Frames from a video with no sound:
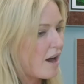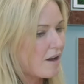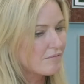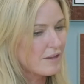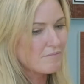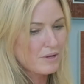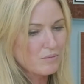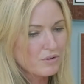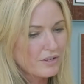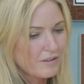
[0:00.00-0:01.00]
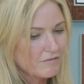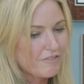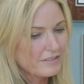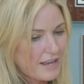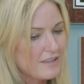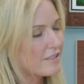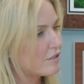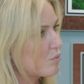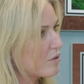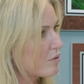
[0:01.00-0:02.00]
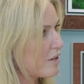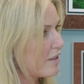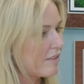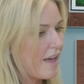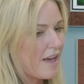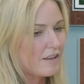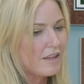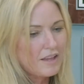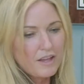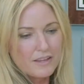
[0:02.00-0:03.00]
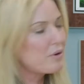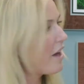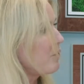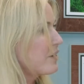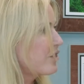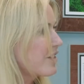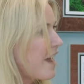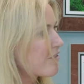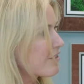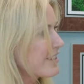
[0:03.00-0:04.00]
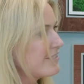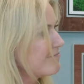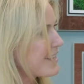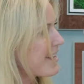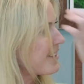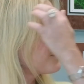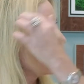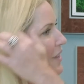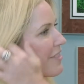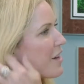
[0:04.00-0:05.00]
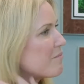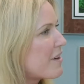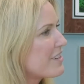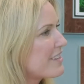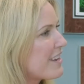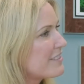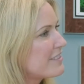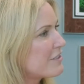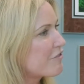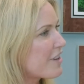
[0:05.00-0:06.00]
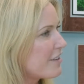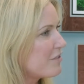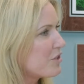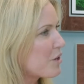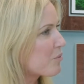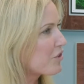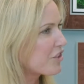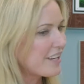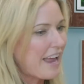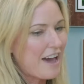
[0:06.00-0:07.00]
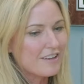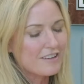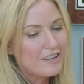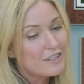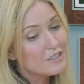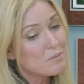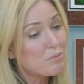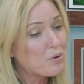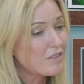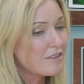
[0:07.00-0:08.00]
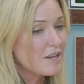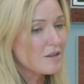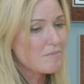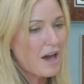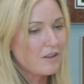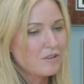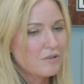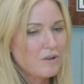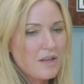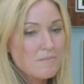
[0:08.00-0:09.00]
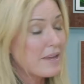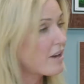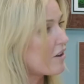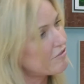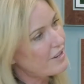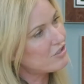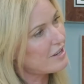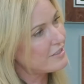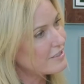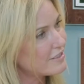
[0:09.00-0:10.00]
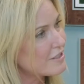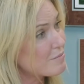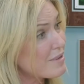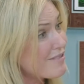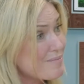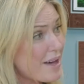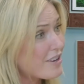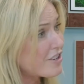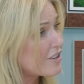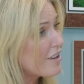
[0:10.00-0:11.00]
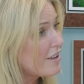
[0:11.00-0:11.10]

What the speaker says: They've been really fantastic to work with, and we learn every day with them. Every day is different. We're learning how to support them, how to make our franchise system even better,